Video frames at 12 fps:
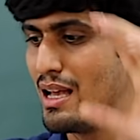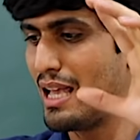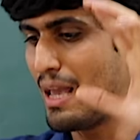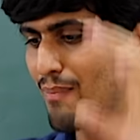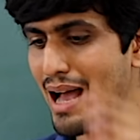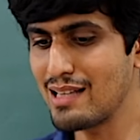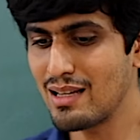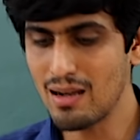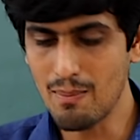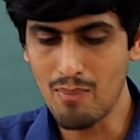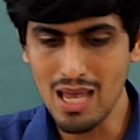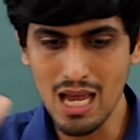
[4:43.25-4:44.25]

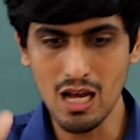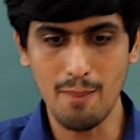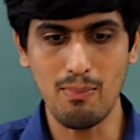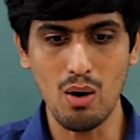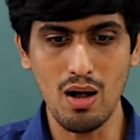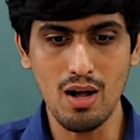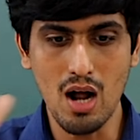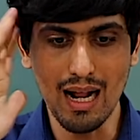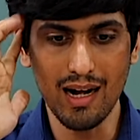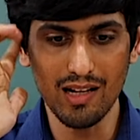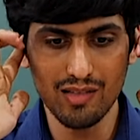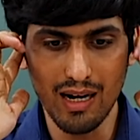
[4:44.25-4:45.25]
Imagine being a bull, not
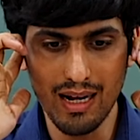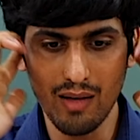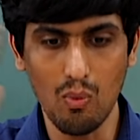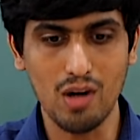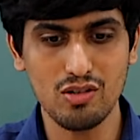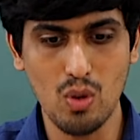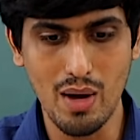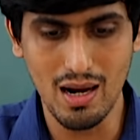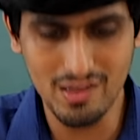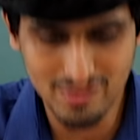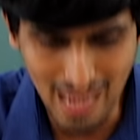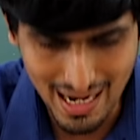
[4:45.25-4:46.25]
understanding what's going on,
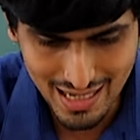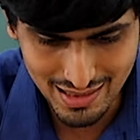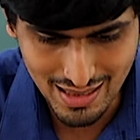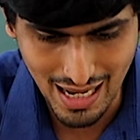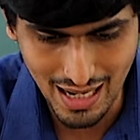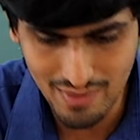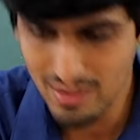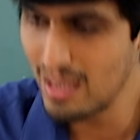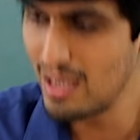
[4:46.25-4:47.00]
standing there,